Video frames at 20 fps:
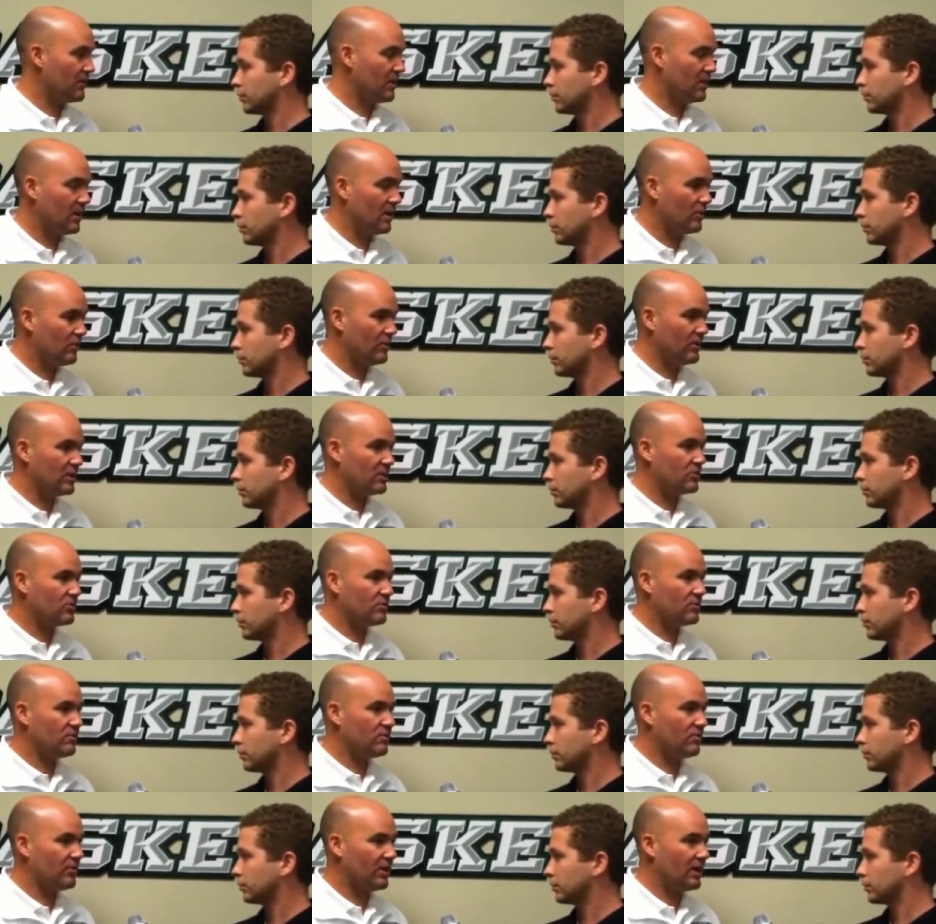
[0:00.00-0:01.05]
Speaker 1: Uh, I don't think
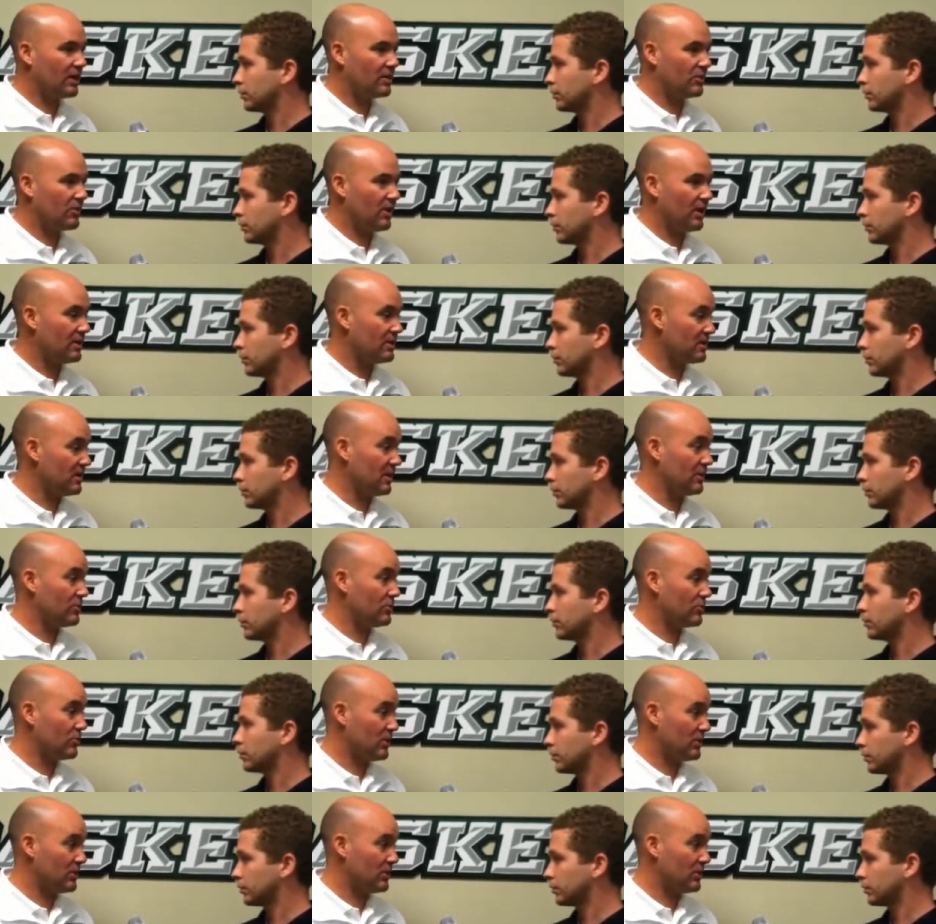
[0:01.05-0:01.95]
Flagler had a single